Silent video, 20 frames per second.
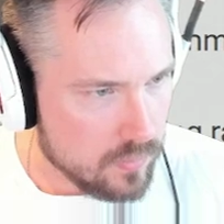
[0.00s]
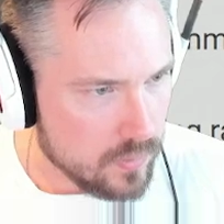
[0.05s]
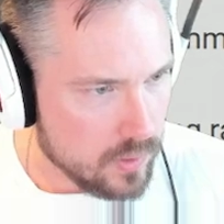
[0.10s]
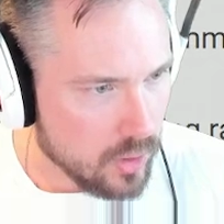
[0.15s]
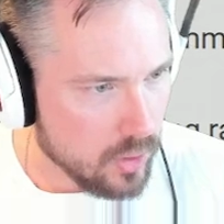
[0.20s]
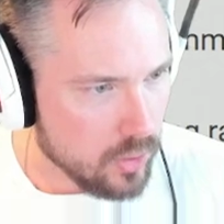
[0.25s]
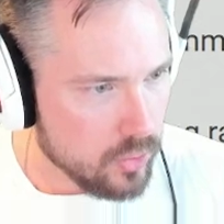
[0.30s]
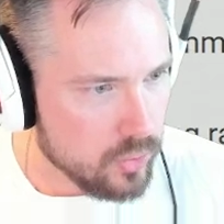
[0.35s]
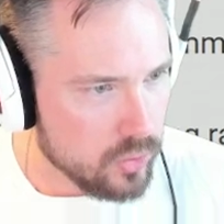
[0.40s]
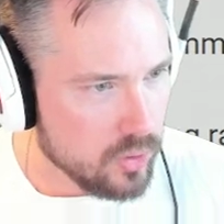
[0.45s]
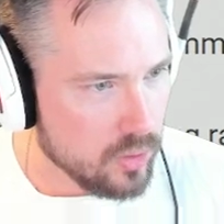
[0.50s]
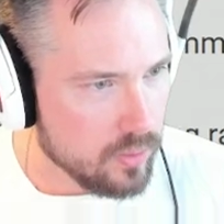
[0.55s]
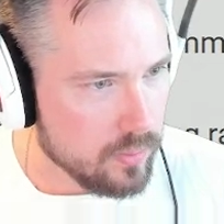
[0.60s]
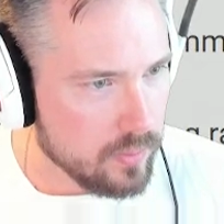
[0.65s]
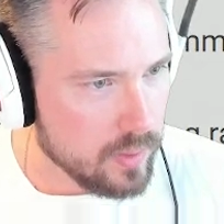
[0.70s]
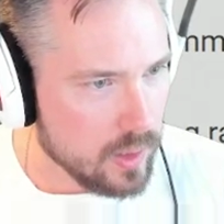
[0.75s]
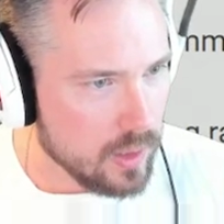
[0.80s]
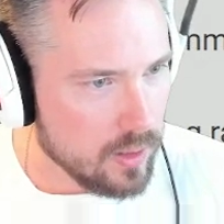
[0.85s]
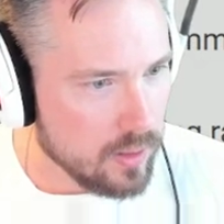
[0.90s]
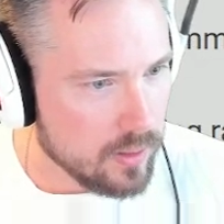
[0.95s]
Otto
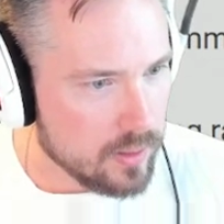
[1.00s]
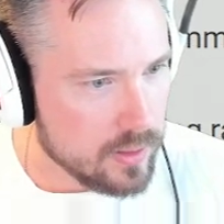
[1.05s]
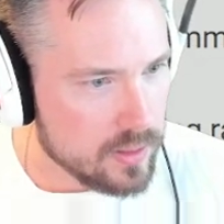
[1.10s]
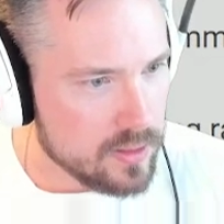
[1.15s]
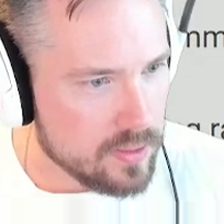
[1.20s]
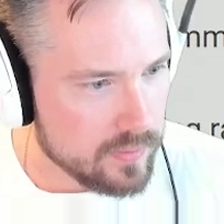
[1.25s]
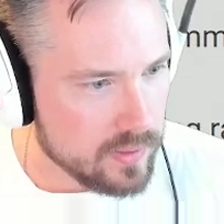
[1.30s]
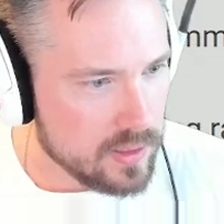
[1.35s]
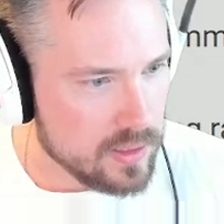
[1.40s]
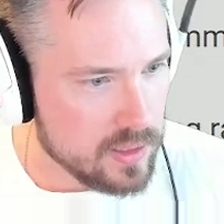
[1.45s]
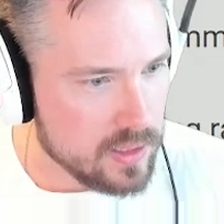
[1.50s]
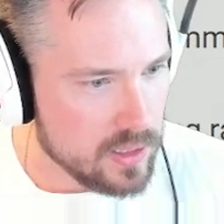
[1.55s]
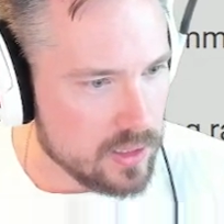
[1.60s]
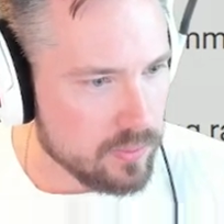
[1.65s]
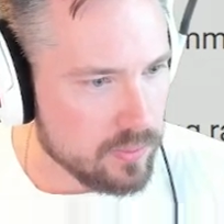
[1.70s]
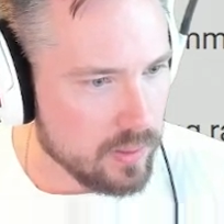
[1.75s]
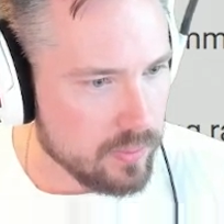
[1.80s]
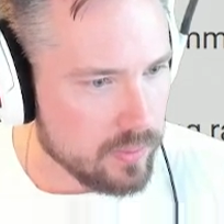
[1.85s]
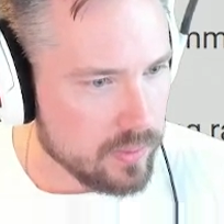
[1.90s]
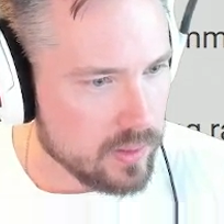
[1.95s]
Melara
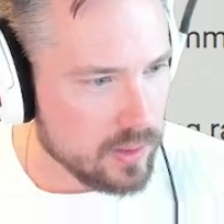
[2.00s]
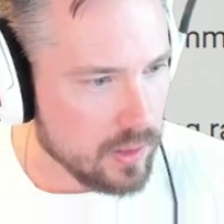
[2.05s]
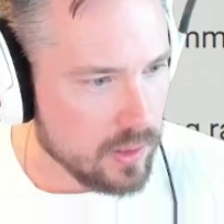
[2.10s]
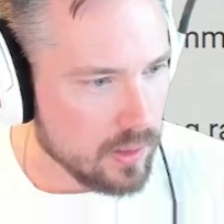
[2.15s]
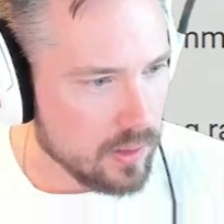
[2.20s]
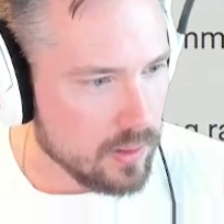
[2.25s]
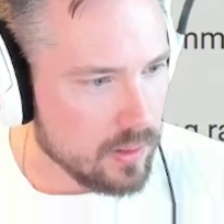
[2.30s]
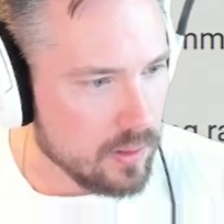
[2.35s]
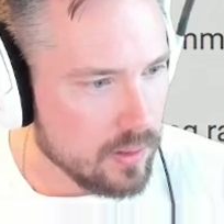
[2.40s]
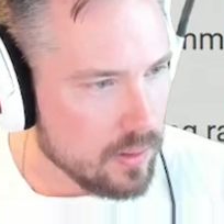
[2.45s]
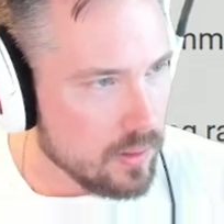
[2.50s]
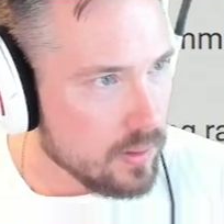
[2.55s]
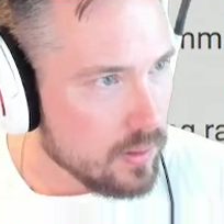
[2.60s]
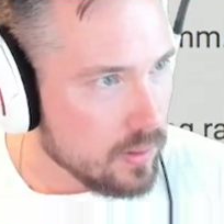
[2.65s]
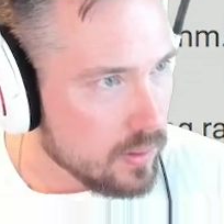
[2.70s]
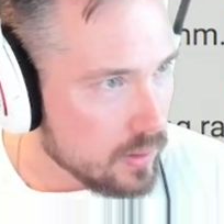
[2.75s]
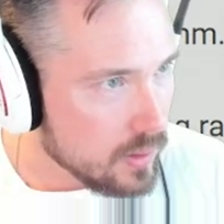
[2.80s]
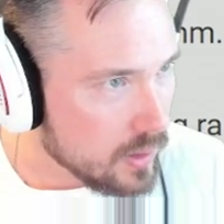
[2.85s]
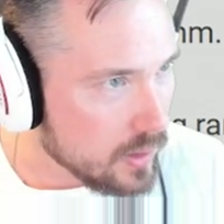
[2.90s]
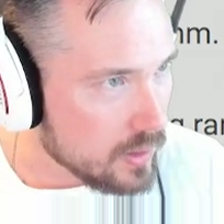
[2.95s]
76mm gun.
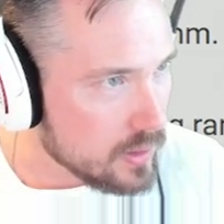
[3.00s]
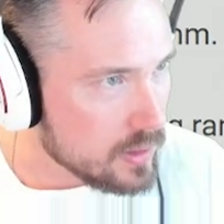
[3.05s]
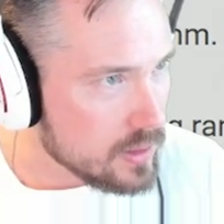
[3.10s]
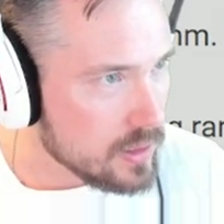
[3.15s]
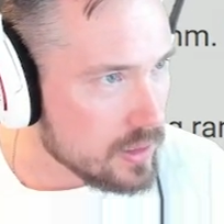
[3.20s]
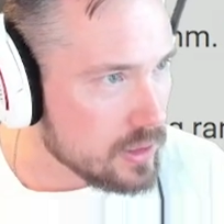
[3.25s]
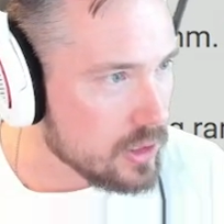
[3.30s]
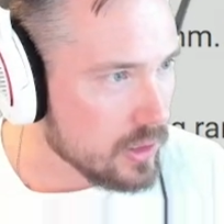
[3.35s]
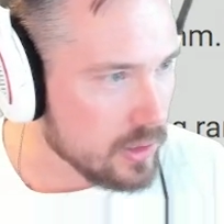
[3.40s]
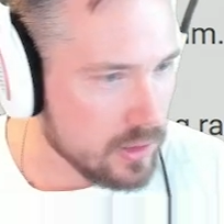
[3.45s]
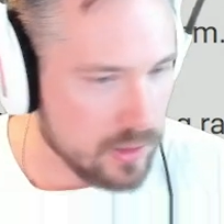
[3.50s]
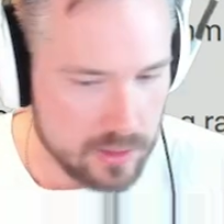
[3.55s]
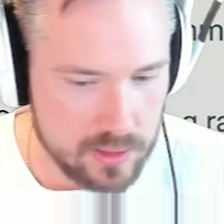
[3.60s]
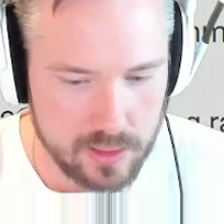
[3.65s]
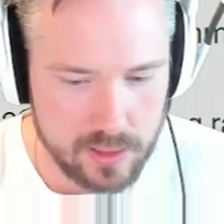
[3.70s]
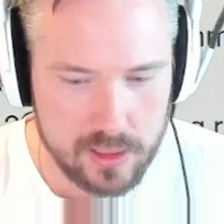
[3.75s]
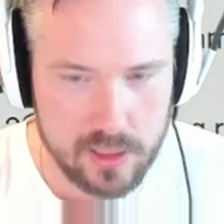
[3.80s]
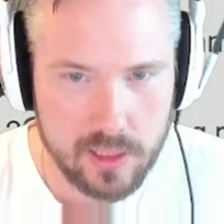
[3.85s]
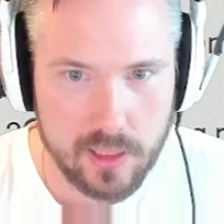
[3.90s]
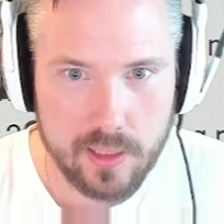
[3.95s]
Yeah, it's
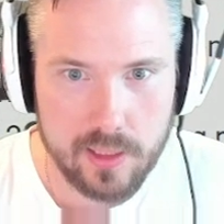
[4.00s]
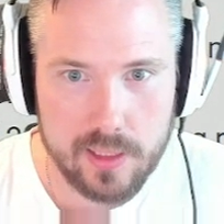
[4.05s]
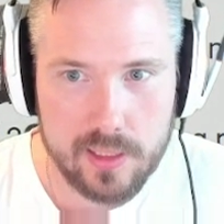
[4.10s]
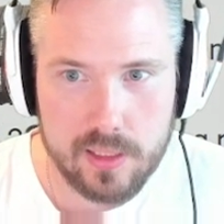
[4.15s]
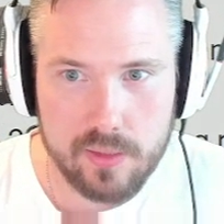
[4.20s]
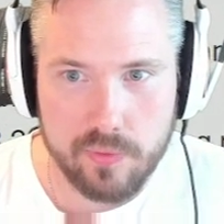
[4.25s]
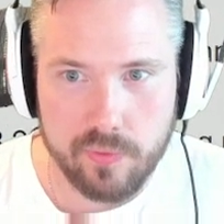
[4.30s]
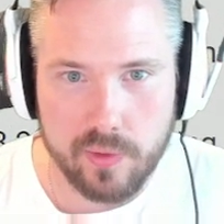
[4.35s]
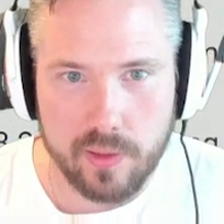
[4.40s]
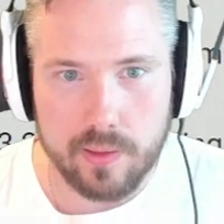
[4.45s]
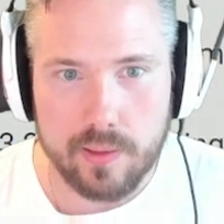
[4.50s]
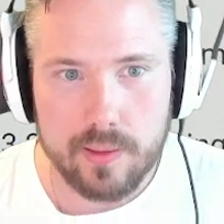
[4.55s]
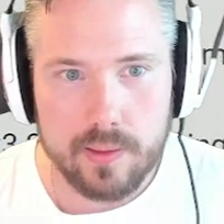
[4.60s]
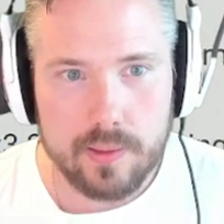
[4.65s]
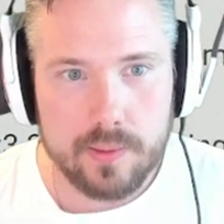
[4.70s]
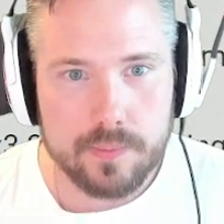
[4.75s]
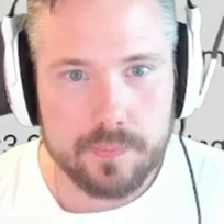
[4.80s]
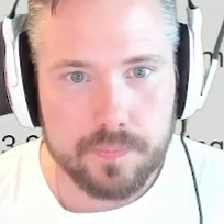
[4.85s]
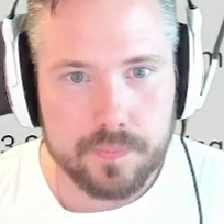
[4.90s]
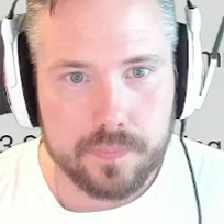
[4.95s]
literally this thing.
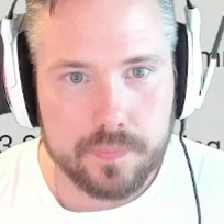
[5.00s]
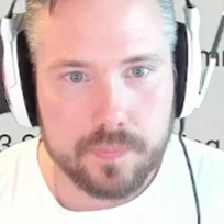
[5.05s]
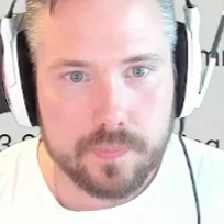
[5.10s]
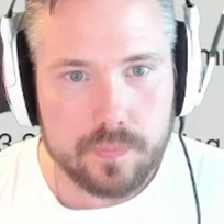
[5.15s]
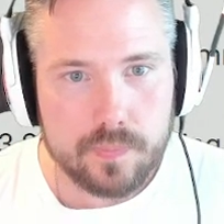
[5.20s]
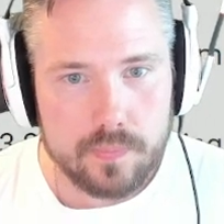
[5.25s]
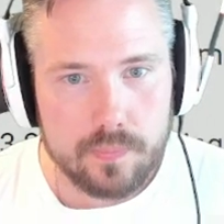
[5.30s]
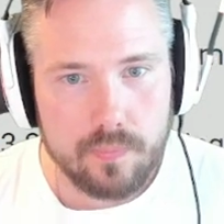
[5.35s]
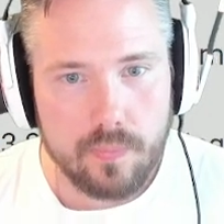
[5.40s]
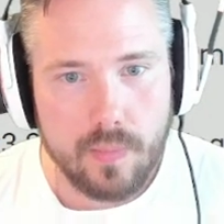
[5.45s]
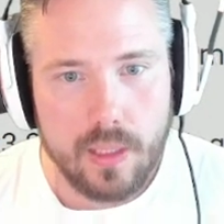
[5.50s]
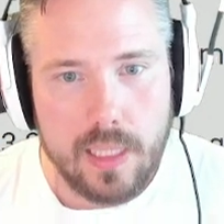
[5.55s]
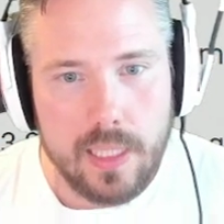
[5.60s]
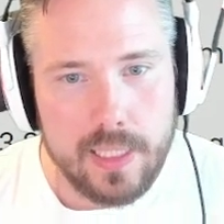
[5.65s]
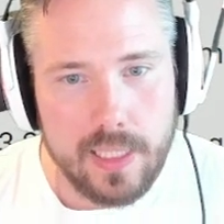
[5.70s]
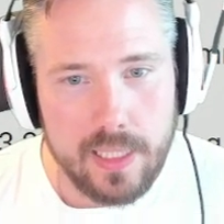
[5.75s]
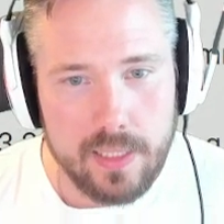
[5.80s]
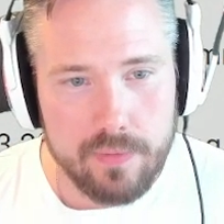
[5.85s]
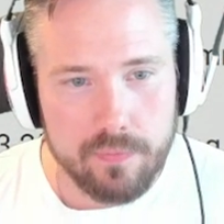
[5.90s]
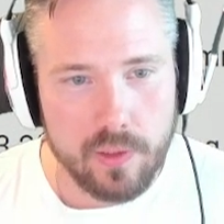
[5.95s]

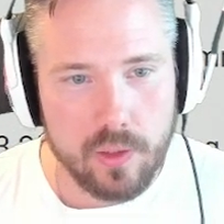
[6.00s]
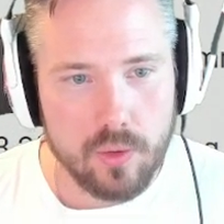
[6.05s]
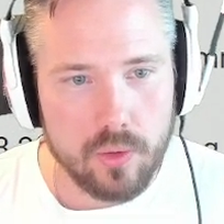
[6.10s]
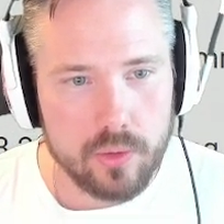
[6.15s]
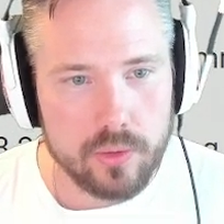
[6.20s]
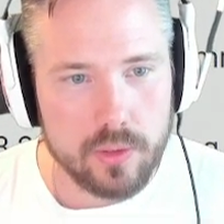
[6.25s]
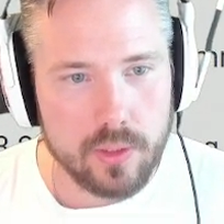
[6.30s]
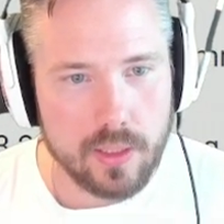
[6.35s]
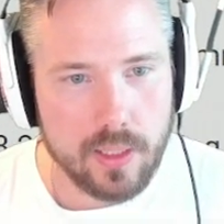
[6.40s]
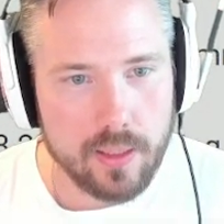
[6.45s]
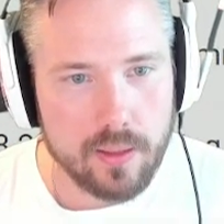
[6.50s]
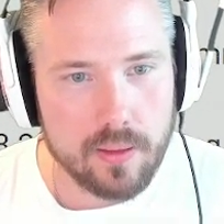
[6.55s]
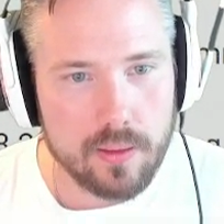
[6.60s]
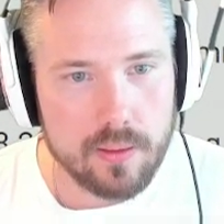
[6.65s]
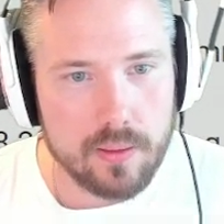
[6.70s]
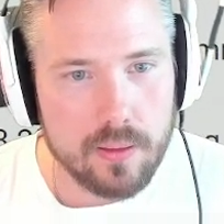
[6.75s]
Naval autocannon.